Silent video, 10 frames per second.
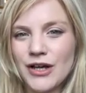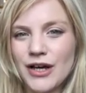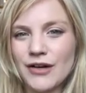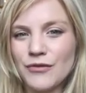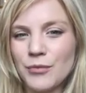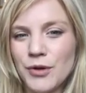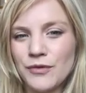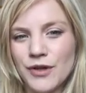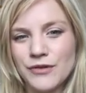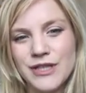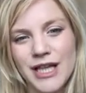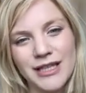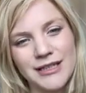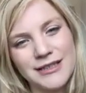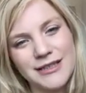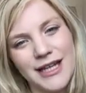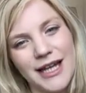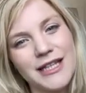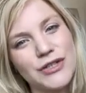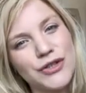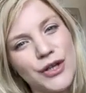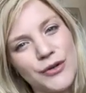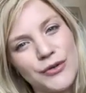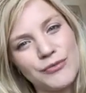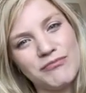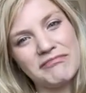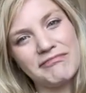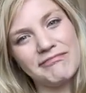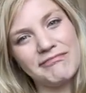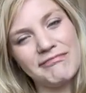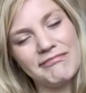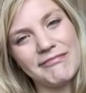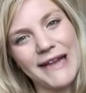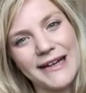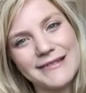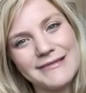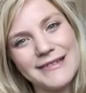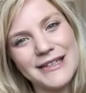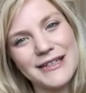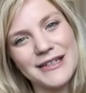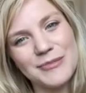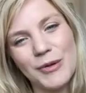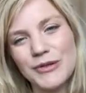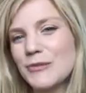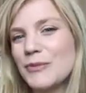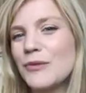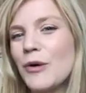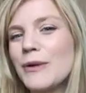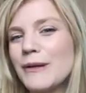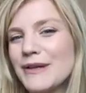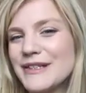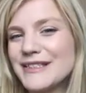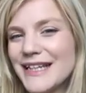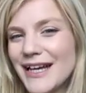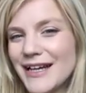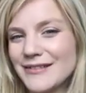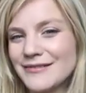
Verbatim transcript: and remove those things. And so that is possibly what people are seeing.